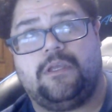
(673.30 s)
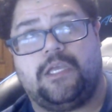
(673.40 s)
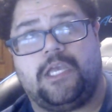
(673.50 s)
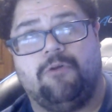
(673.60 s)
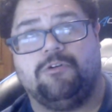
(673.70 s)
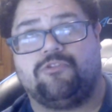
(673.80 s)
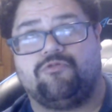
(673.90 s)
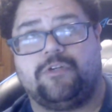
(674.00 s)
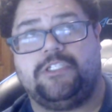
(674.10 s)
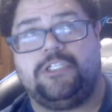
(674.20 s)
it was
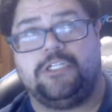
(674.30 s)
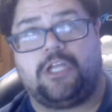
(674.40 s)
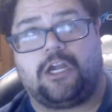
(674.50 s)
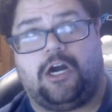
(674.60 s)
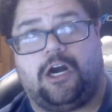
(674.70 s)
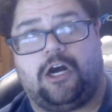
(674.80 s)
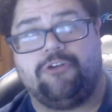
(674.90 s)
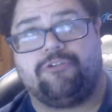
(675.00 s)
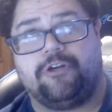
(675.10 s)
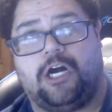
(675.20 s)
reaching like
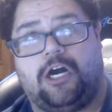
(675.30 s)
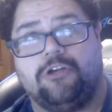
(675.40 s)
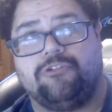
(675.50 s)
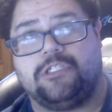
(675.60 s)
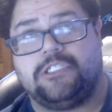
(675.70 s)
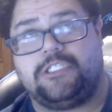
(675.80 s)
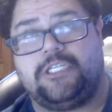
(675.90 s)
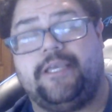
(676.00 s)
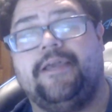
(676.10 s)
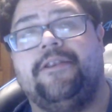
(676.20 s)
100,
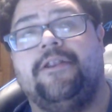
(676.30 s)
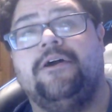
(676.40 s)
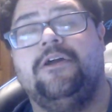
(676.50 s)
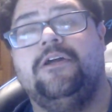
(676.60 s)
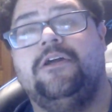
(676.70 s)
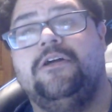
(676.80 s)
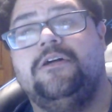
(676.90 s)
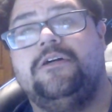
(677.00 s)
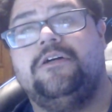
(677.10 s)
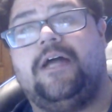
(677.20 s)
110
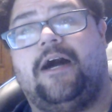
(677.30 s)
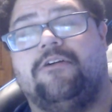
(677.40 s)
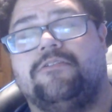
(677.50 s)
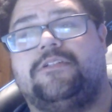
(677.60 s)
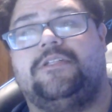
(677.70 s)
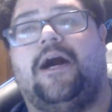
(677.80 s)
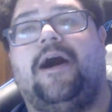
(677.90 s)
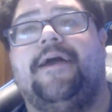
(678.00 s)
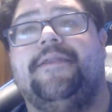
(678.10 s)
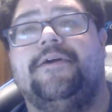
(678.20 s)

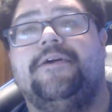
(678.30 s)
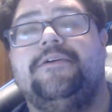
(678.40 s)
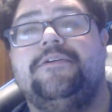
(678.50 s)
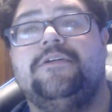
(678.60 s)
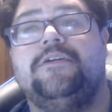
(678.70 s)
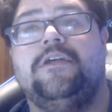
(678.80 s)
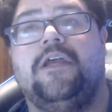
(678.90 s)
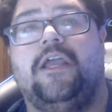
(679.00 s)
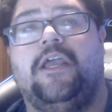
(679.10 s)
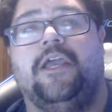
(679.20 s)
outside,
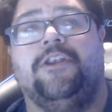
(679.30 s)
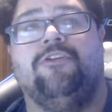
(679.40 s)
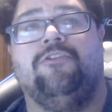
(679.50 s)
and